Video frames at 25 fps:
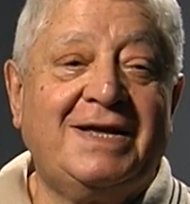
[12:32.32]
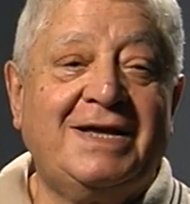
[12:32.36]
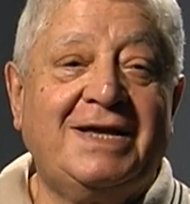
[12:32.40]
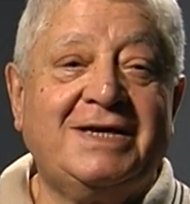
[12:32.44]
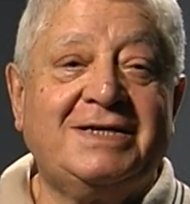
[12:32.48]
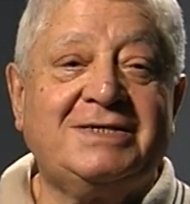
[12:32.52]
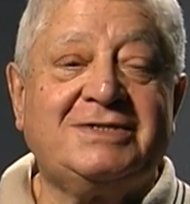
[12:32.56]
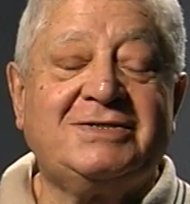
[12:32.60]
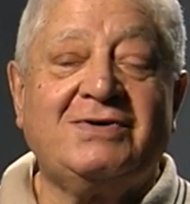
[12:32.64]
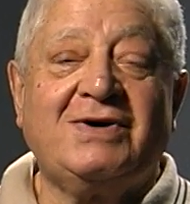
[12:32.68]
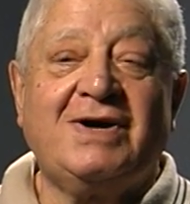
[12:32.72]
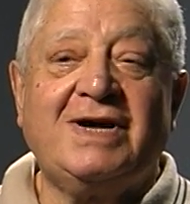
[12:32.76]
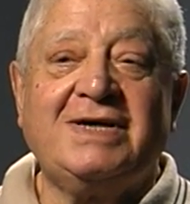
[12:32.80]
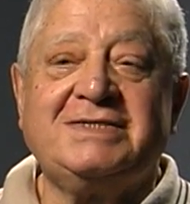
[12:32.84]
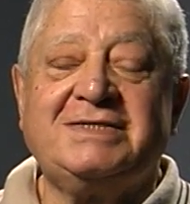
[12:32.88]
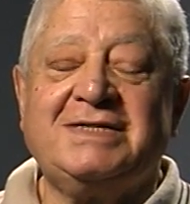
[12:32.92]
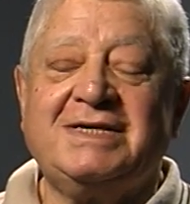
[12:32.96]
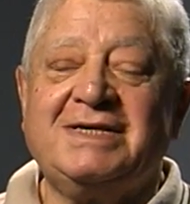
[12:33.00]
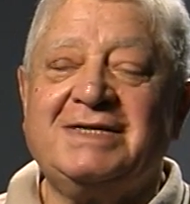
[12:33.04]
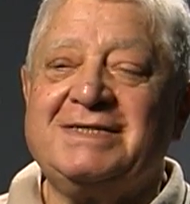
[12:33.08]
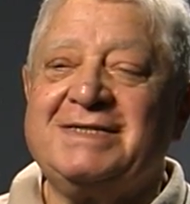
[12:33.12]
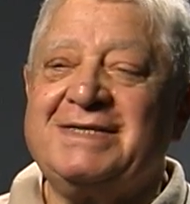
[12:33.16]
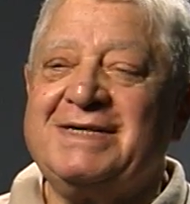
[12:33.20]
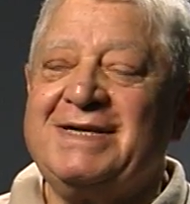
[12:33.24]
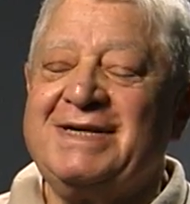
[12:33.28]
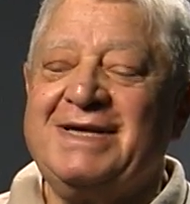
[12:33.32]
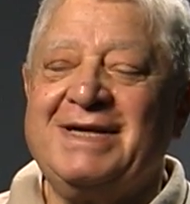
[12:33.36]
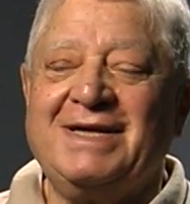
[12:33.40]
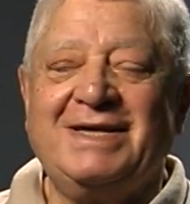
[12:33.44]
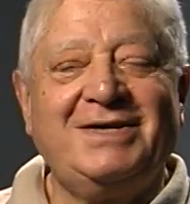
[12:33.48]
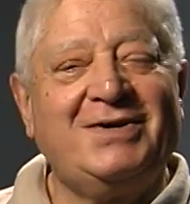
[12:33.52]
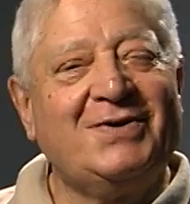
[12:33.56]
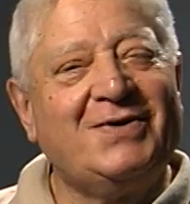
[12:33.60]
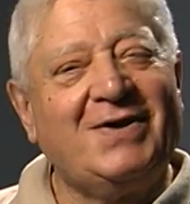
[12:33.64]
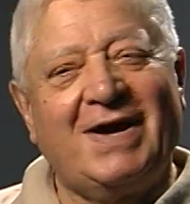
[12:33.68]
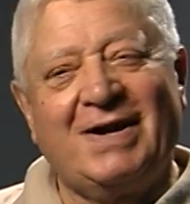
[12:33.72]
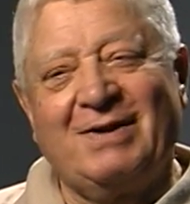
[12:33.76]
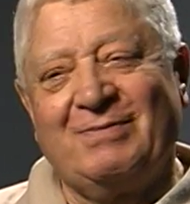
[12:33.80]
So I says,
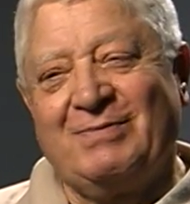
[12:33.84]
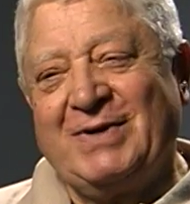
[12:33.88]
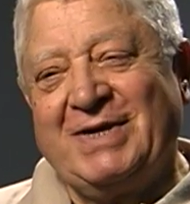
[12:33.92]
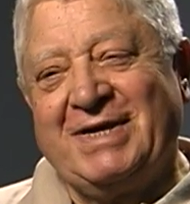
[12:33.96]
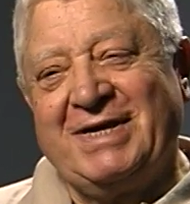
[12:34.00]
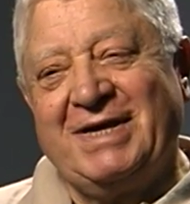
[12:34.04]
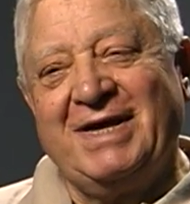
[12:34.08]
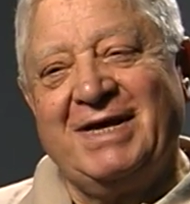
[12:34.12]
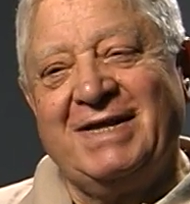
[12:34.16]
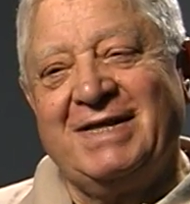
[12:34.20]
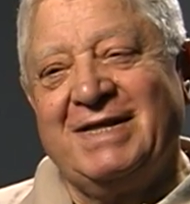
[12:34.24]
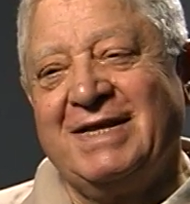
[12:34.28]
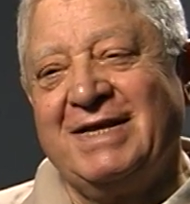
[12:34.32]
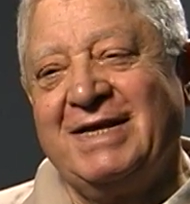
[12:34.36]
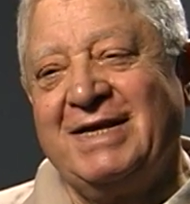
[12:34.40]
you got to be kidding.